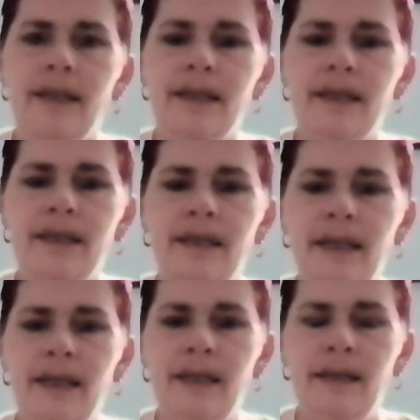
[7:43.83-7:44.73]
and
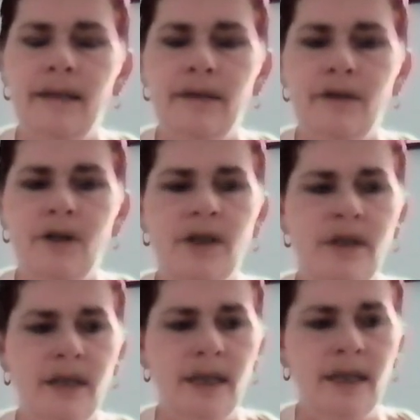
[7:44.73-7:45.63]
see just the